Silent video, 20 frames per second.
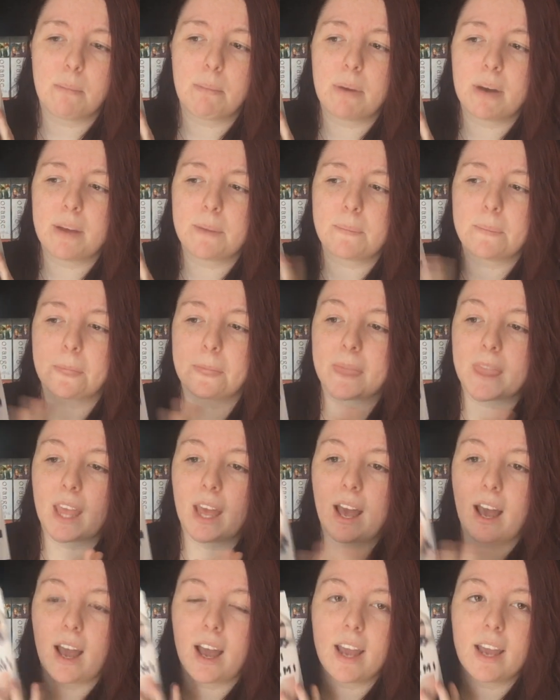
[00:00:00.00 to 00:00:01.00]
but
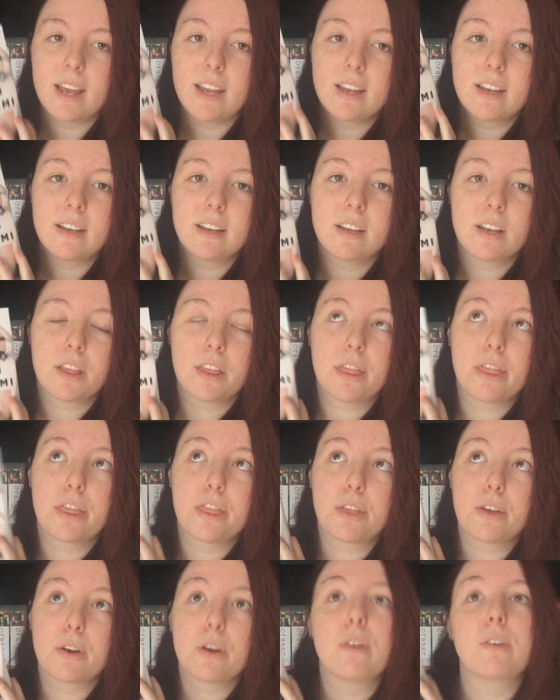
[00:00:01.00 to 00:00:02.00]
I
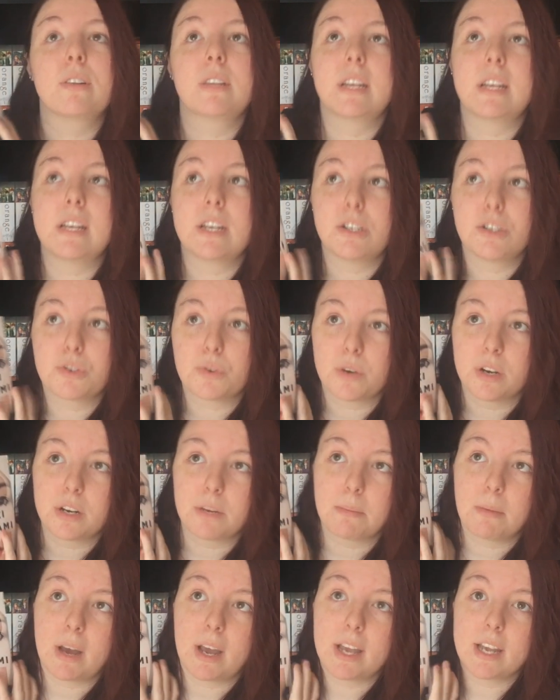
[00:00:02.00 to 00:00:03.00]
thoroughly
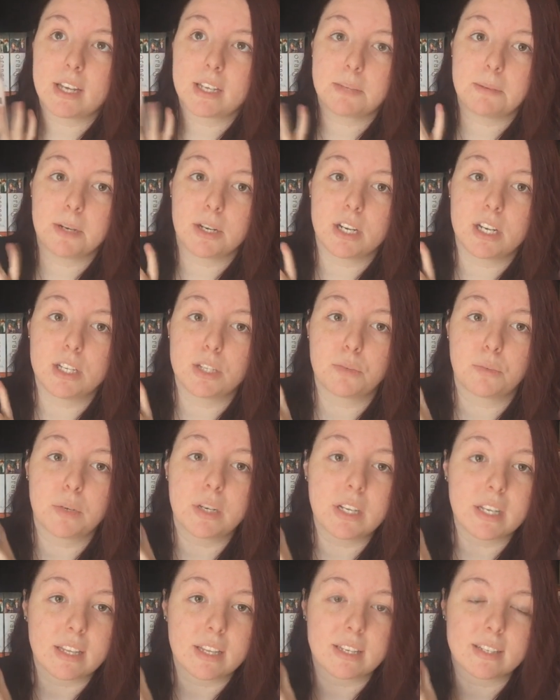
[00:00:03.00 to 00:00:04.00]
enjoyed my experience
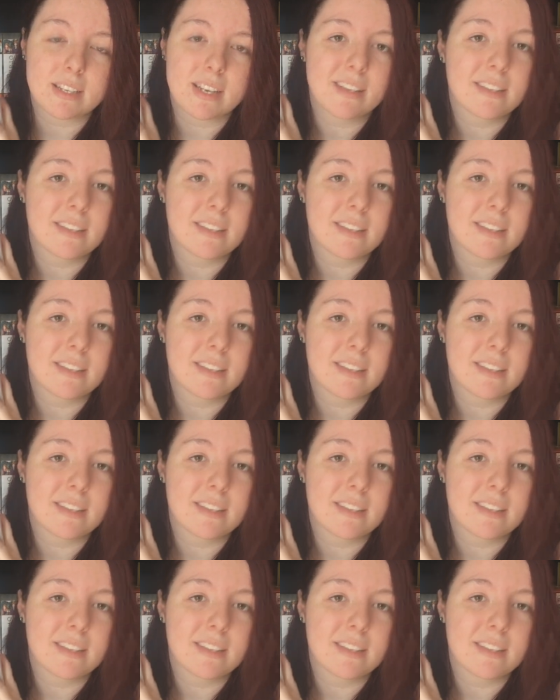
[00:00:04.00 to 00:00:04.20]
reading this.